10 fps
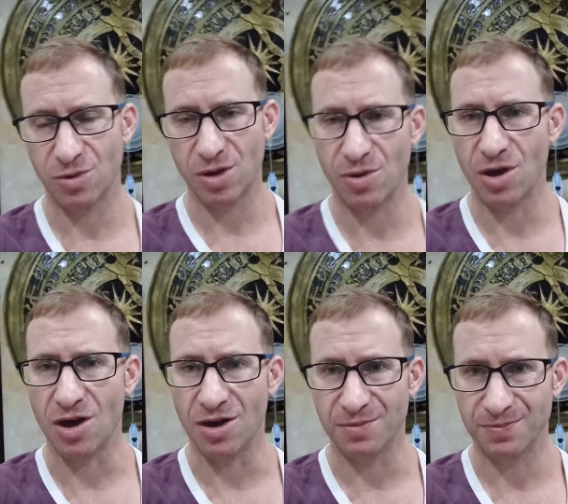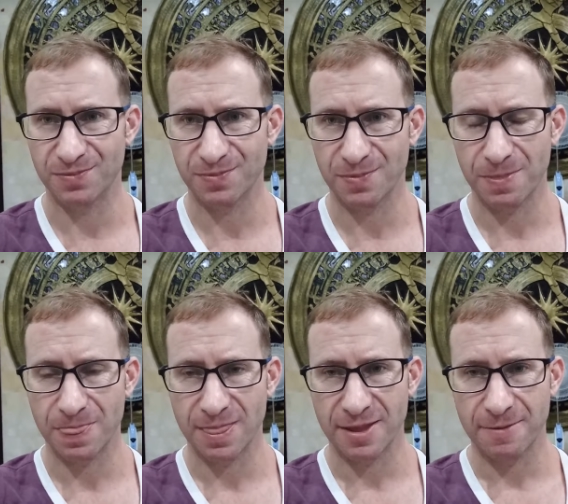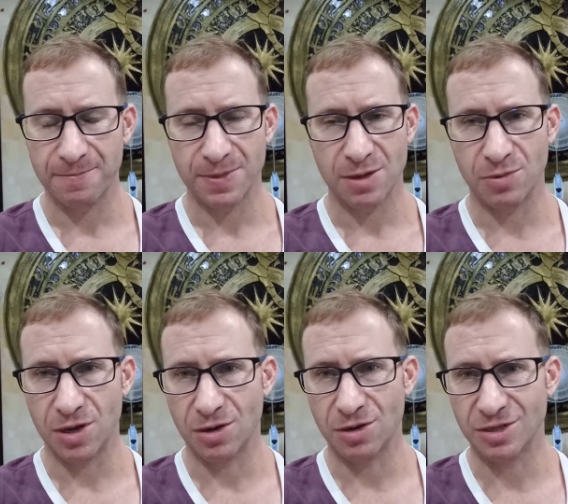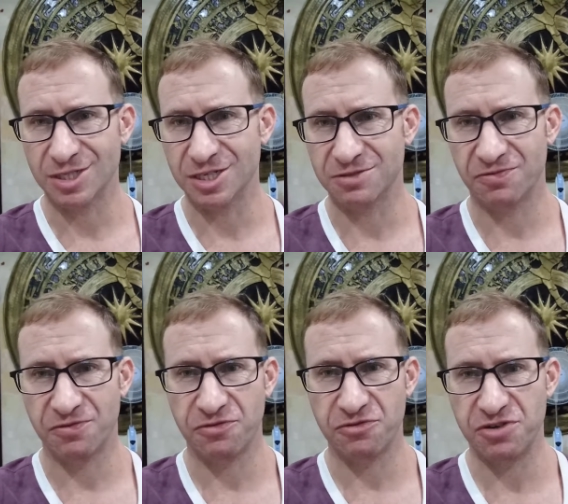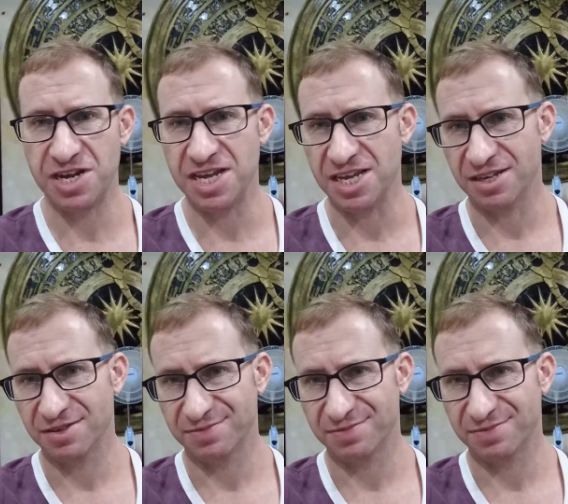where we are. We are not just free,